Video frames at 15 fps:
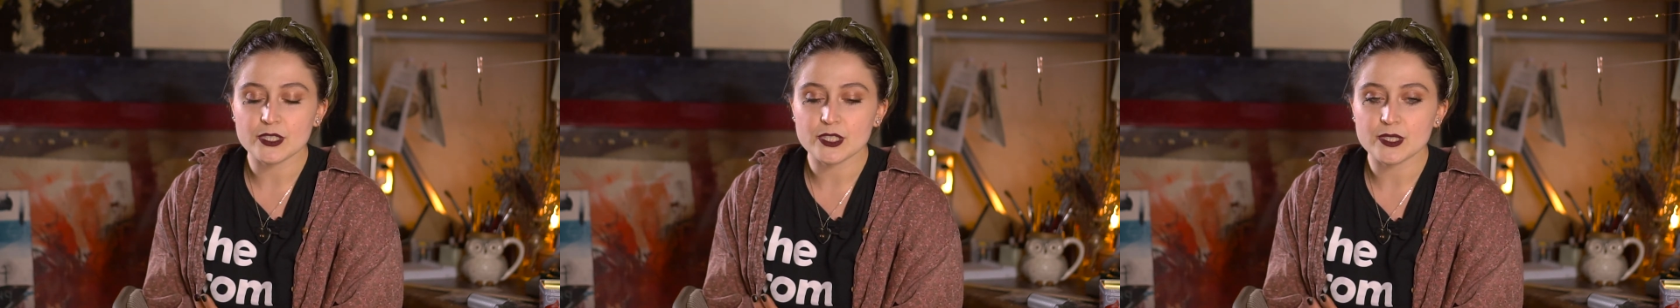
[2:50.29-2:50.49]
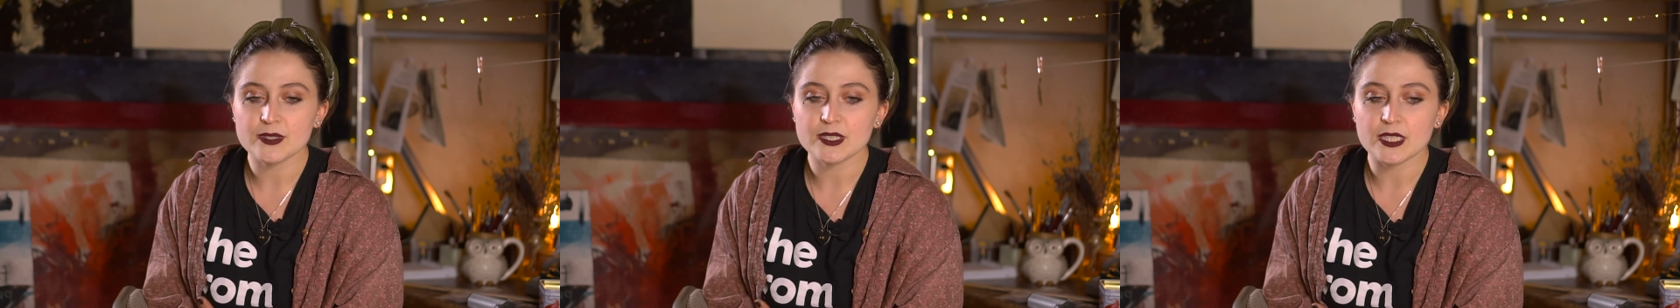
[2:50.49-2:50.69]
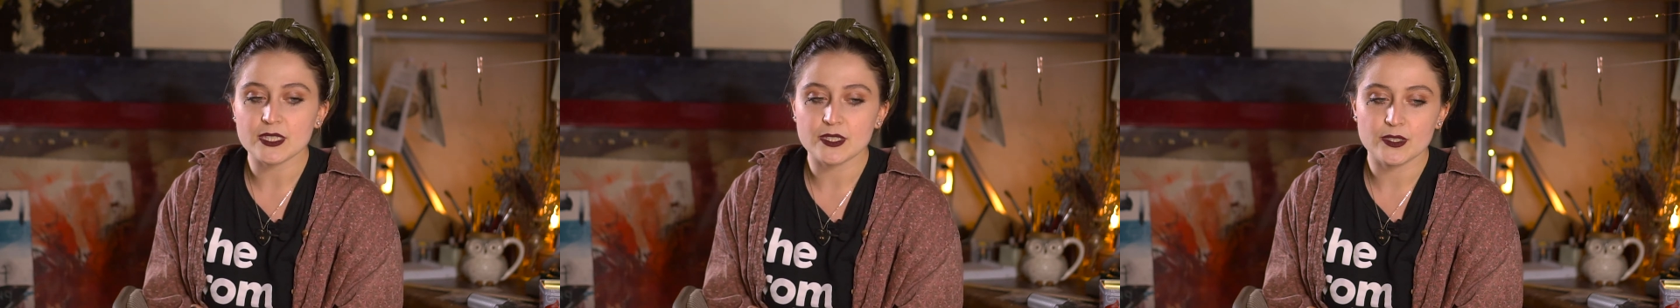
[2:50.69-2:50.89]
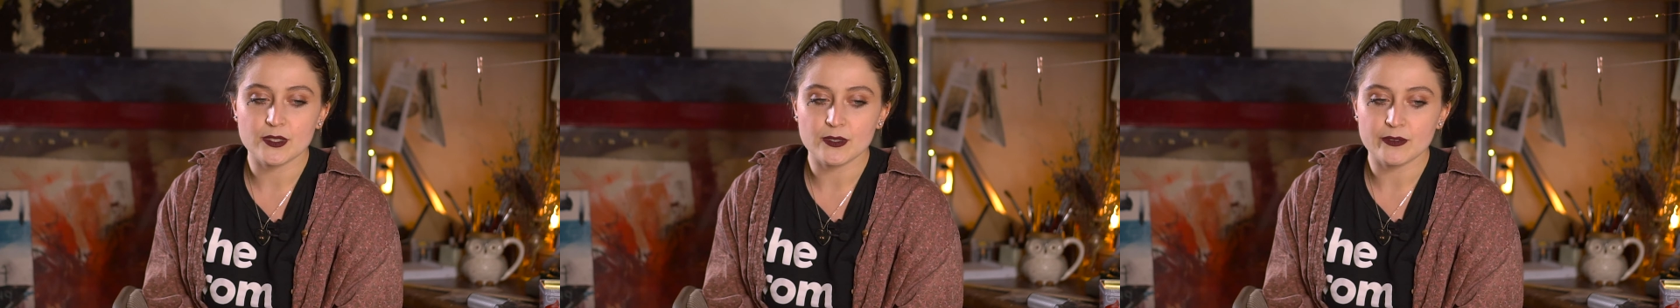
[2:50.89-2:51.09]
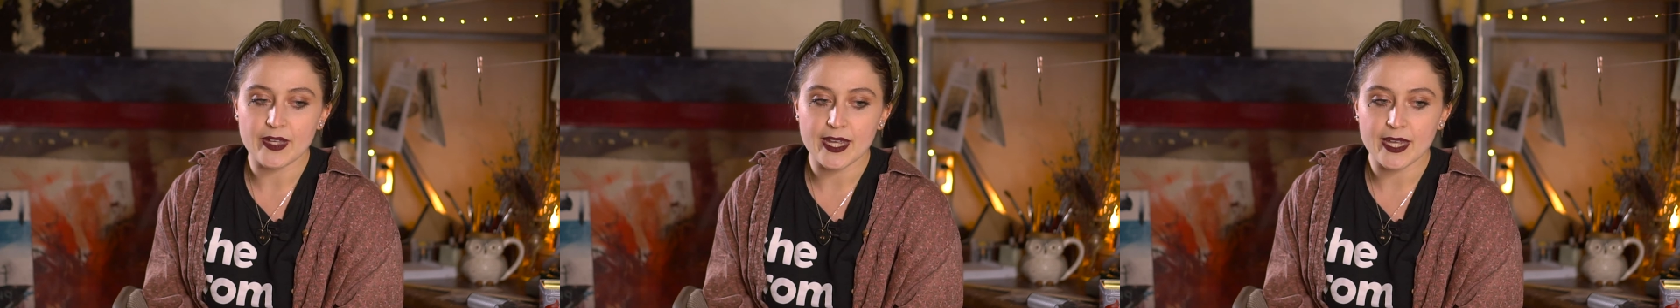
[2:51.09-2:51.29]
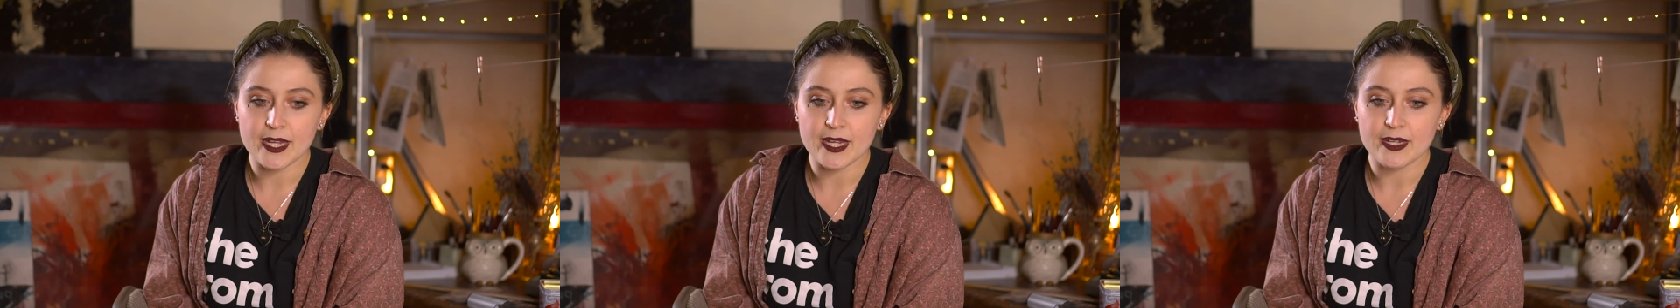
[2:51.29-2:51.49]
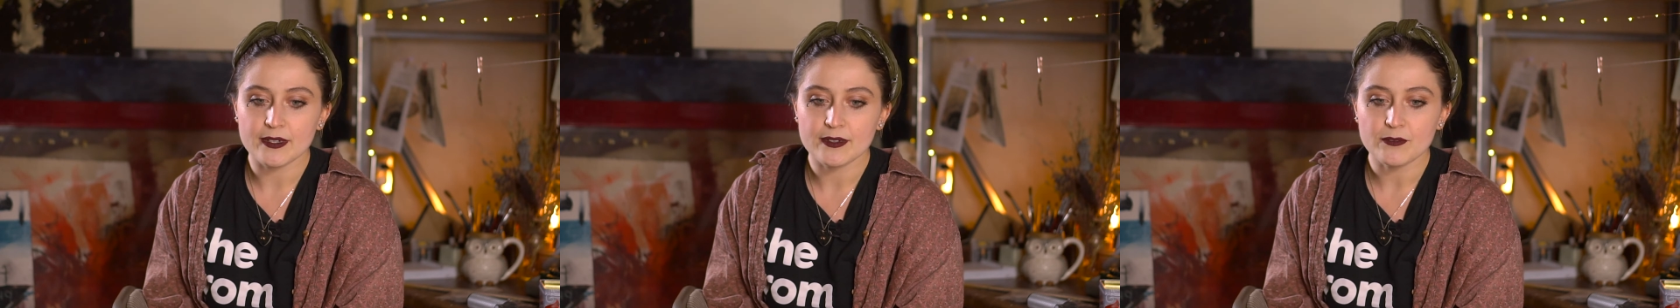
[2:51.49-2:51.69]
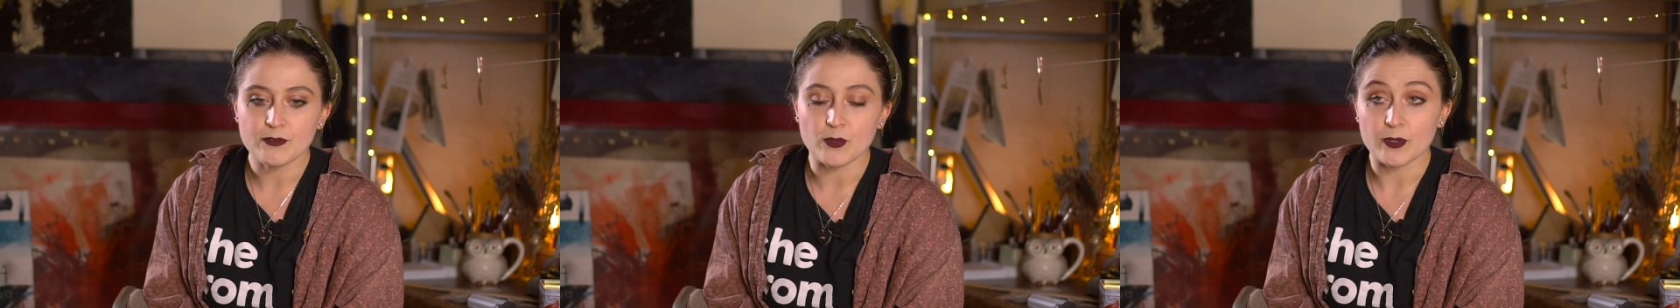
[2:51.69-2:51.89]
and she was at the U of
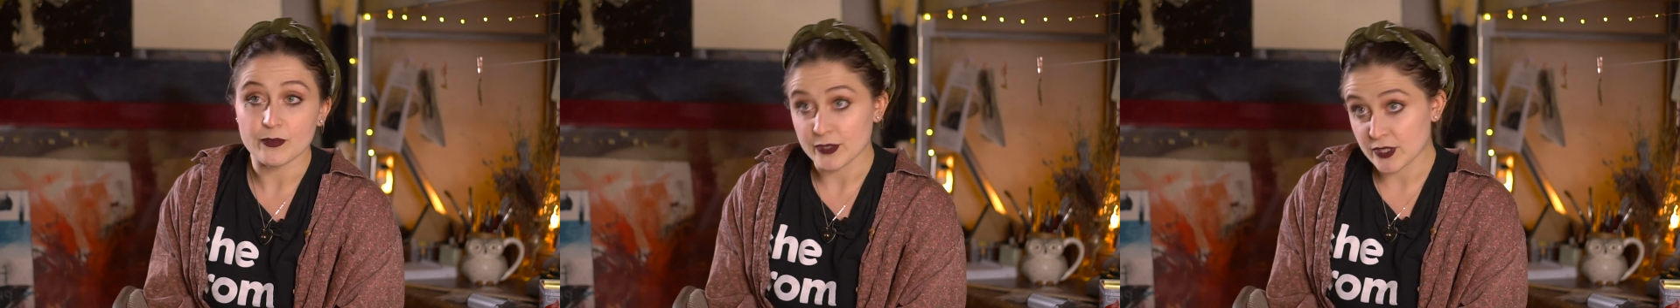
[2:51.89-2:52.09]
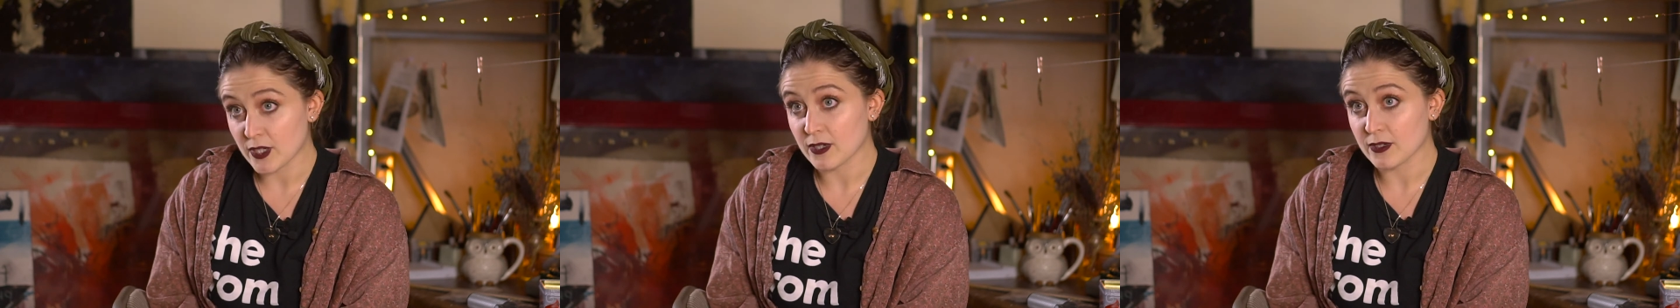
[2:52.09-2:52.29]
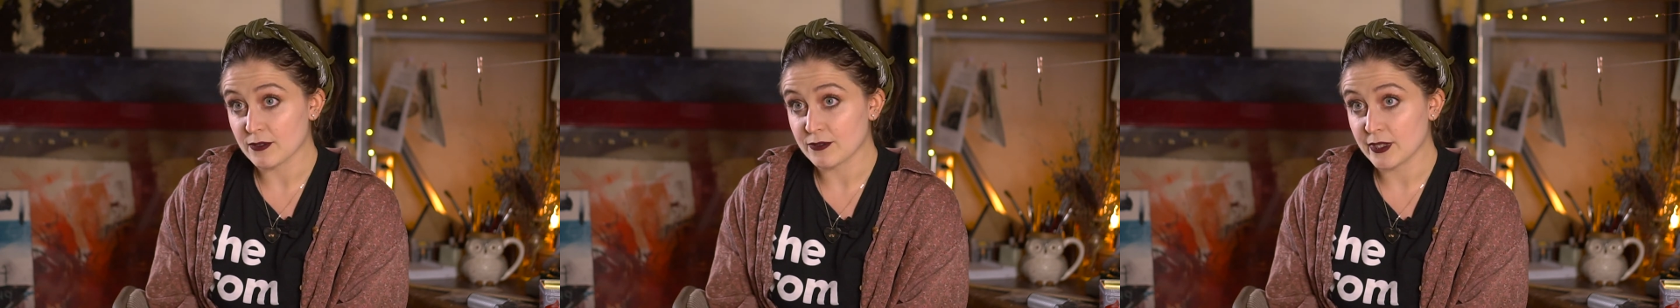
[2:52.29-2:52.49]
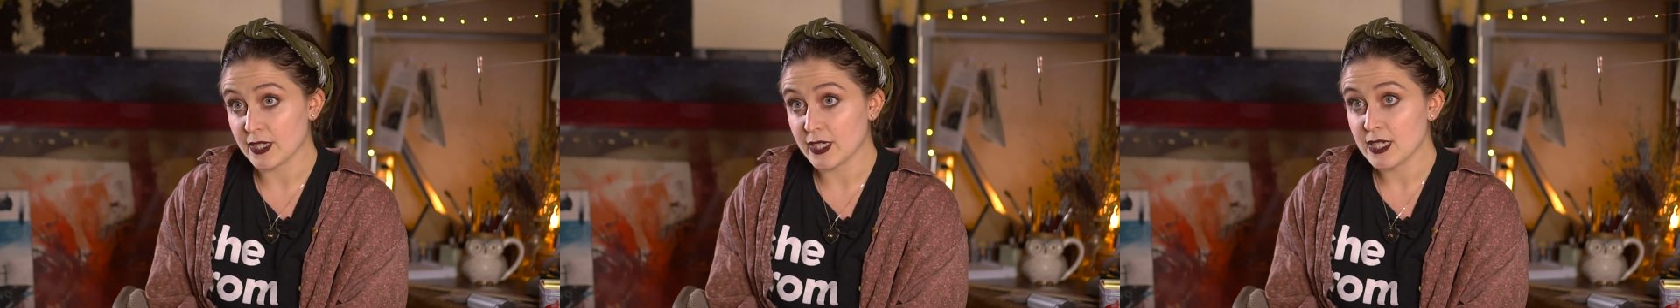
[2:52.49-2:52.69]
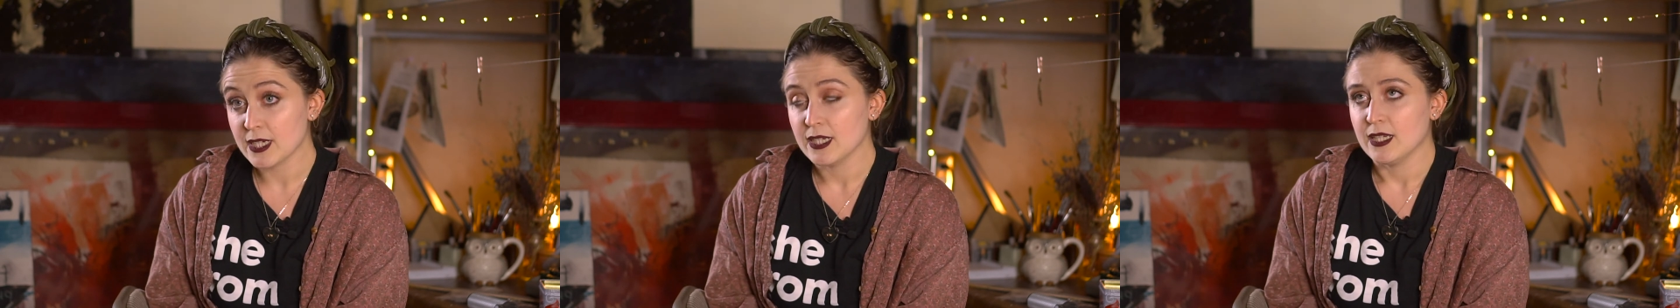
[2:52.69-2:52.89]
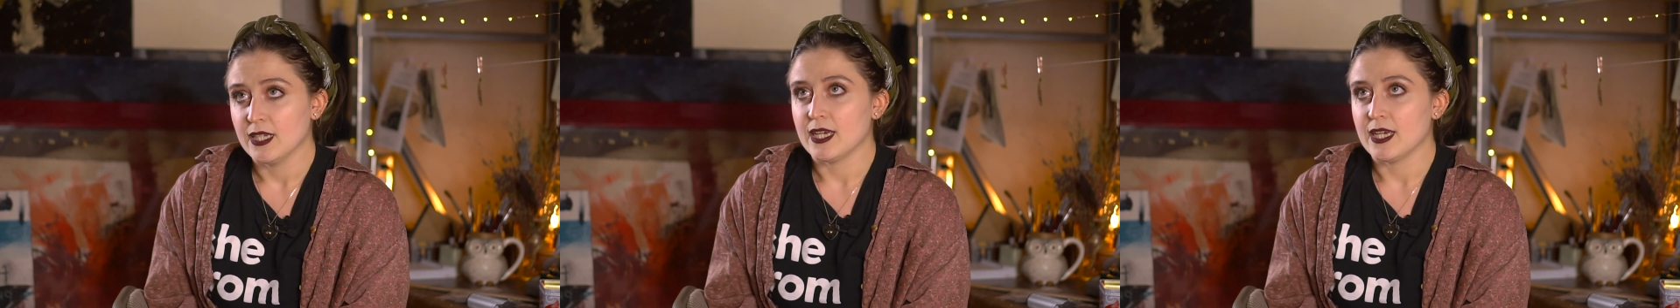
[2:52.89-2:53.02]
A for photography.